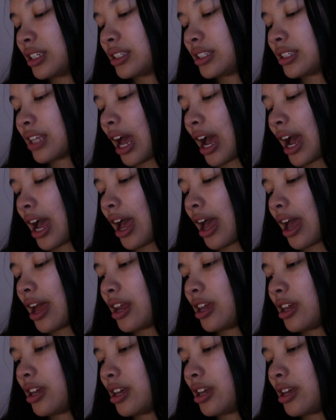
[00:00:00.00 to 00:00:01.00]

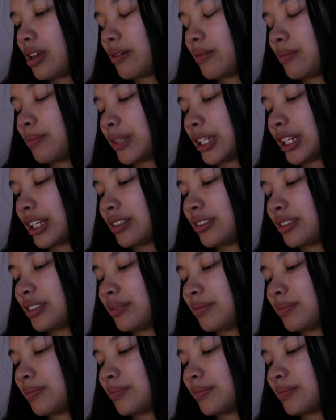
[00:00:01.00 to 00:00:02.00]
sad, but
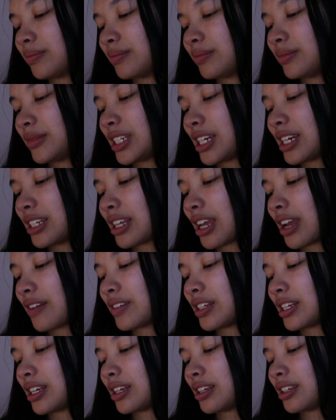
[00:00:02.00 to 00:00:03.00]
because I
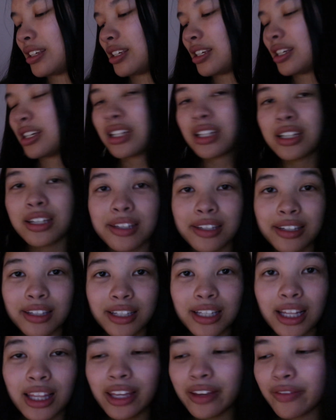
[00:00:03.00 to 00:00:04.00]
have to
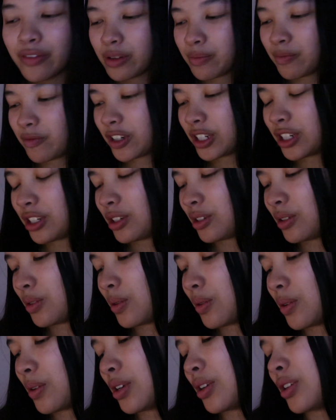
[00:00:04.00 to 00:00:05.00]
leave him for
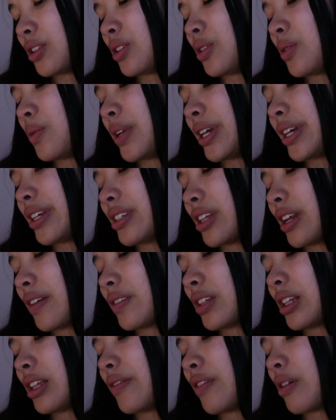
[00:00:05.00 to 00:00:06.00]
two two weeks and I
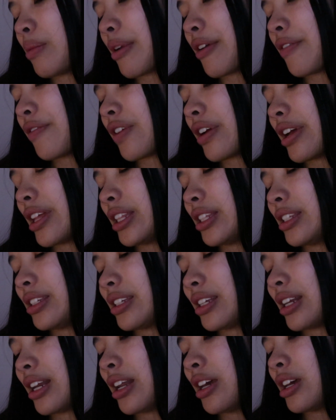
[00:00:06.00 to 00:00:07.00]
have to leave all my friends,
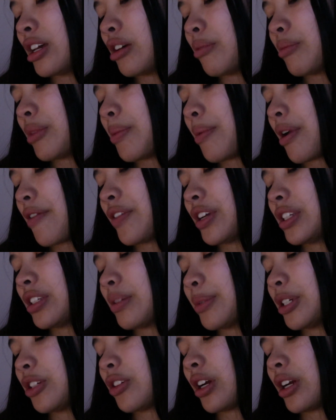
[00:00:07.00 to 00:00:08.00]
and me and my friends
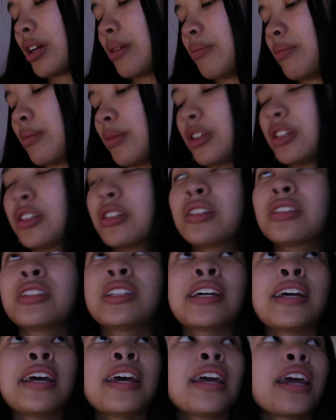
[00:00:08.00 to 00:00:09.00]
have been trying
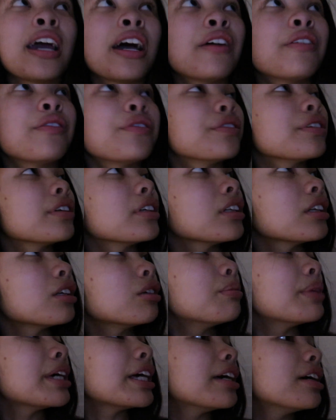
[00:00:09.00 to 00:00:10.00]
to hang out for a
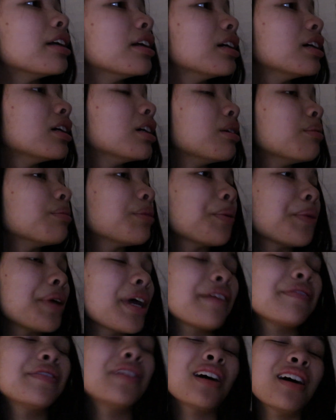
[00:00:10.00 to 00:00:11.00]
little bit, but we
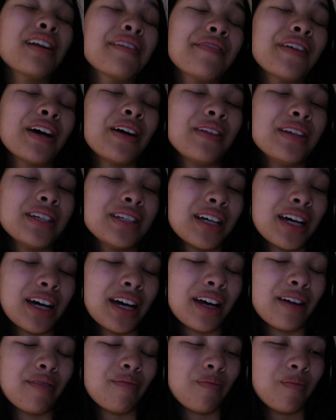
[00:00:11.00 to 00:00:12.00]
have not found the
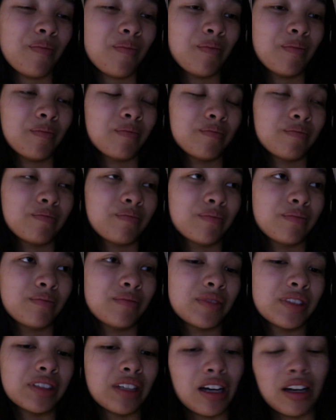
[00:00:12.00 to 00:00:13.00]
time,
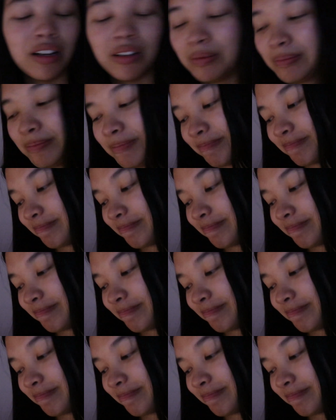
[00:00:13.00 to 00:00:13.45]
so